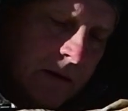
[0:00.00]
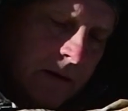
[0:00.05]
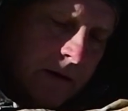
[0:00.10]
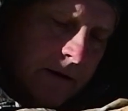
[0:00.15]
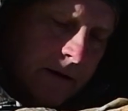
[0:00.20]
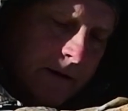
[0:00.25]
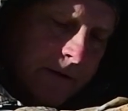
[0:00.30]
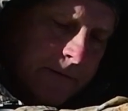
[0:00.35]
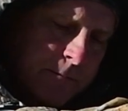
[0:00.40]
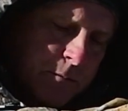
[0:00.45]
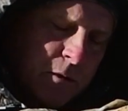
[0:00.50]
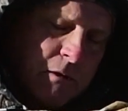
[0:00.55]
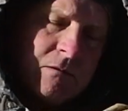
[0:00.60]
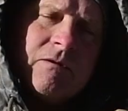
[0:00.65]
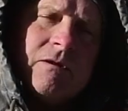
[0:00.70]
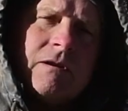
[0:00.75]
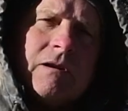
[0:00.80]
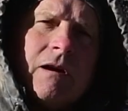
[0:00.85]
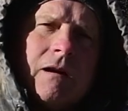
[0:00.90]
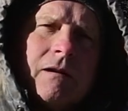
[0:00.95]
Bird
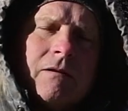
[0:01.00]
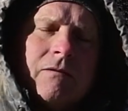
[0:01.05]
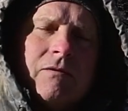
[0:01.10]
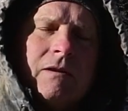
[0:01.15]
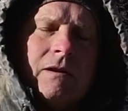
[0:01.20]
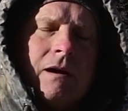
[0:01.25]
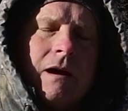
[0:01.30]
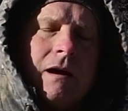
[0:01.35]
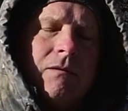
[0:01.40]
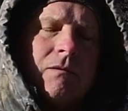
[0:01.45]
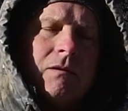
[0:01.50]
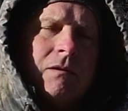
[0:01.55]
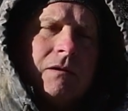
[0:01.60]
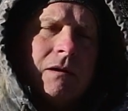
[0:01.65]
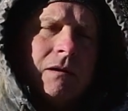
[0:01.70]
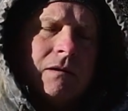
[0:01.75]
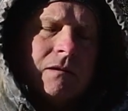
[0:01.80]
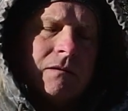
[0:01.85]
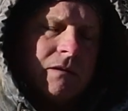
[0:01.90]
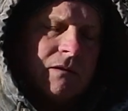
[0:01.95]
photography, not when
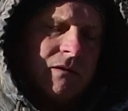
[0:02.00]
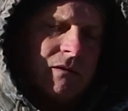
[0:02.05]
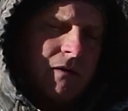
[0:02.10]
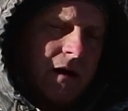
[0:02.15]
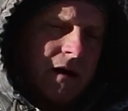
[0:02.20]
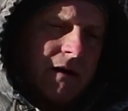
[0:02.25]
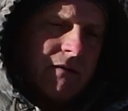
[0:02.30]
I